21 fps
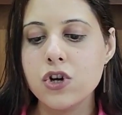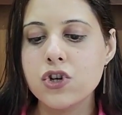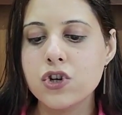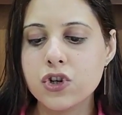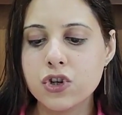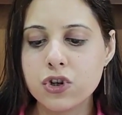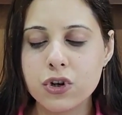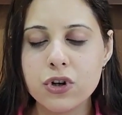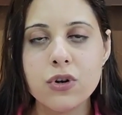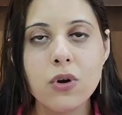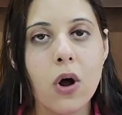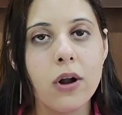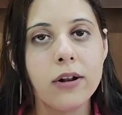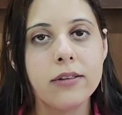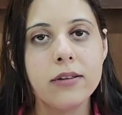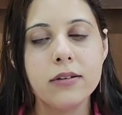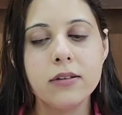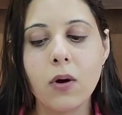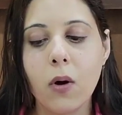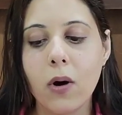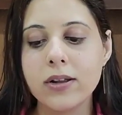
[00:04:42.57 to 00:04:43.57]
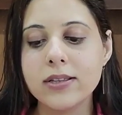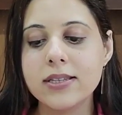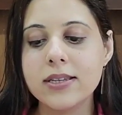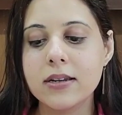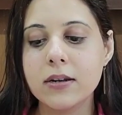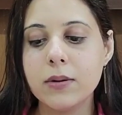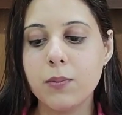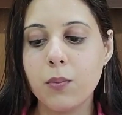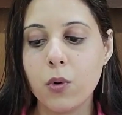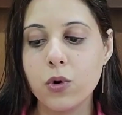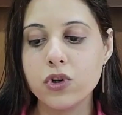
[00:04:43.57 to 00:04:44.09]
Should not the thoughts
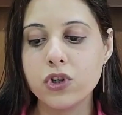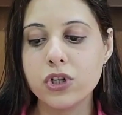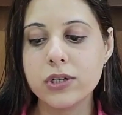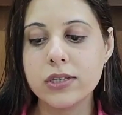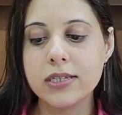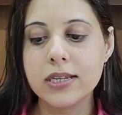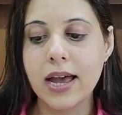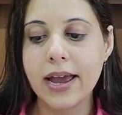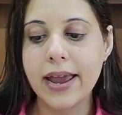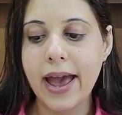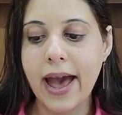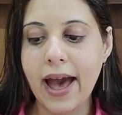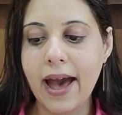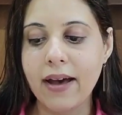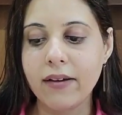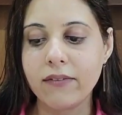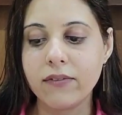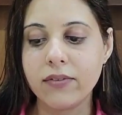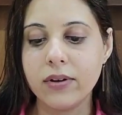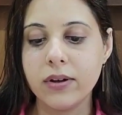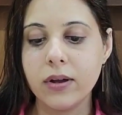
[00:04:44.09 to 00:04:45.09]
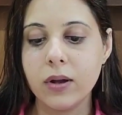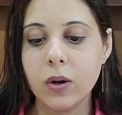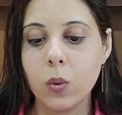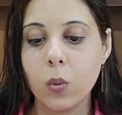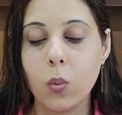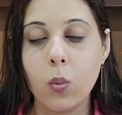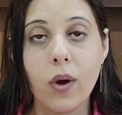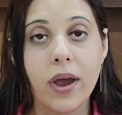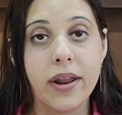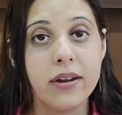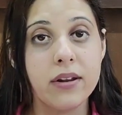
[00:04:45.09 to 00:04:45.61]
and emotions I have
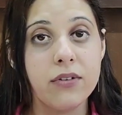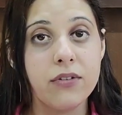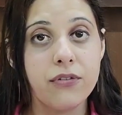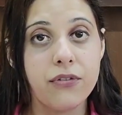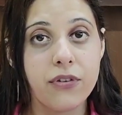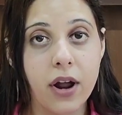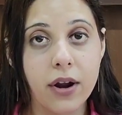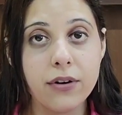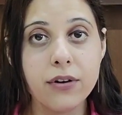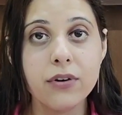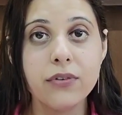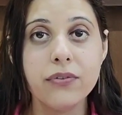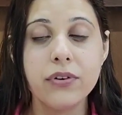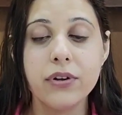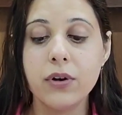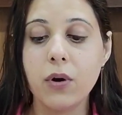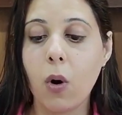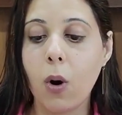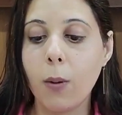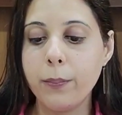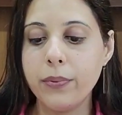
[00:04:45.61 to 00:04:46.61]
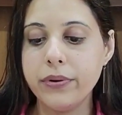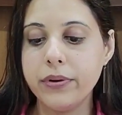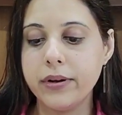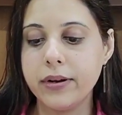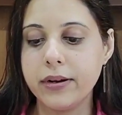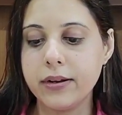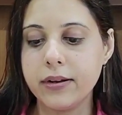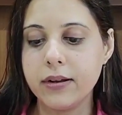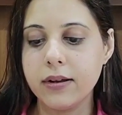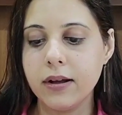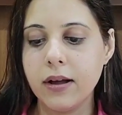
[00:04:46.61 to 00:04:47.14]
when in front of an
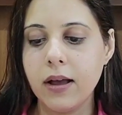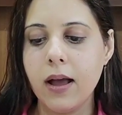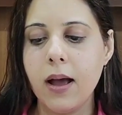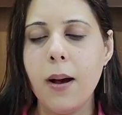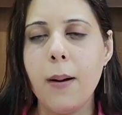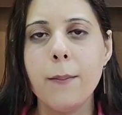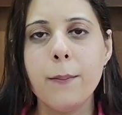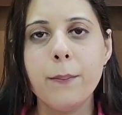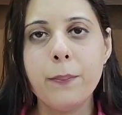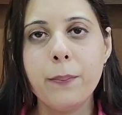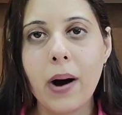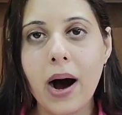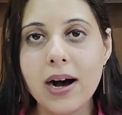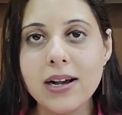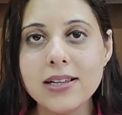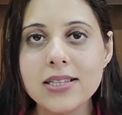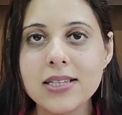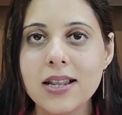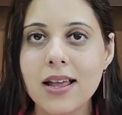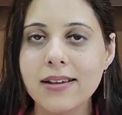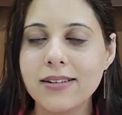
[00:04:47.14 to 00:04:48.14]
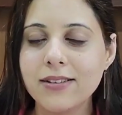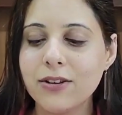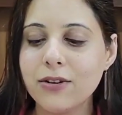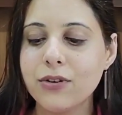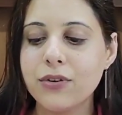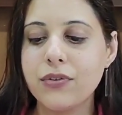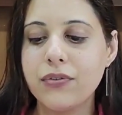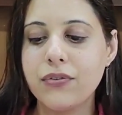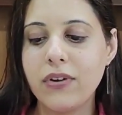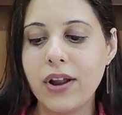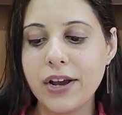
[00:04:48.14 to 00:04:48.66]
opponent pass like the
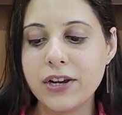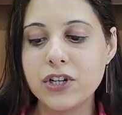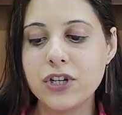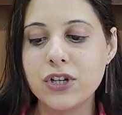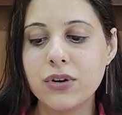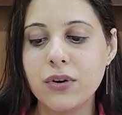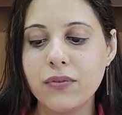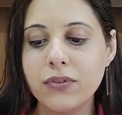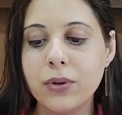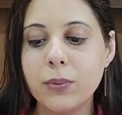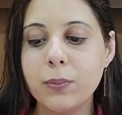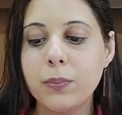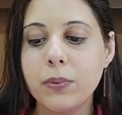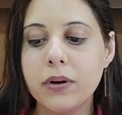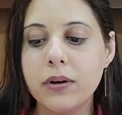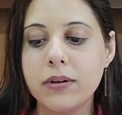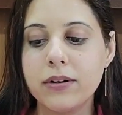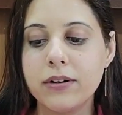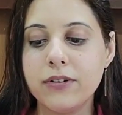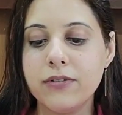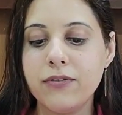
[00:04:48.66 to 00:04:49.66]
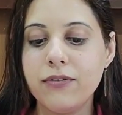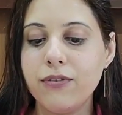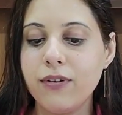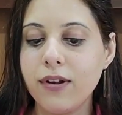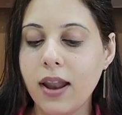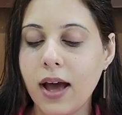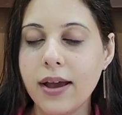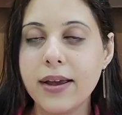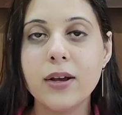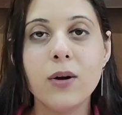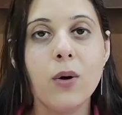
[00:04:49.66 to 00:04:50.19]
reflection of the bird
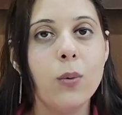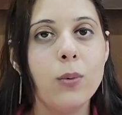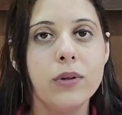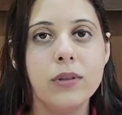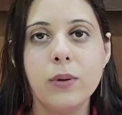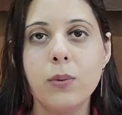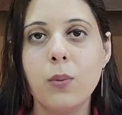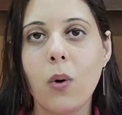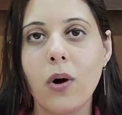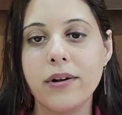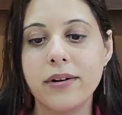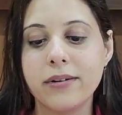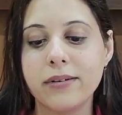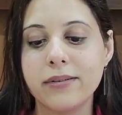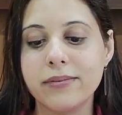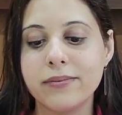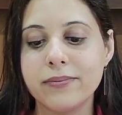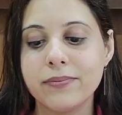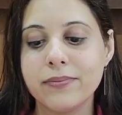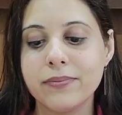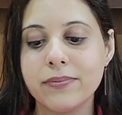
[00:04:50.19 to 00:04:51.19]
flying over the water?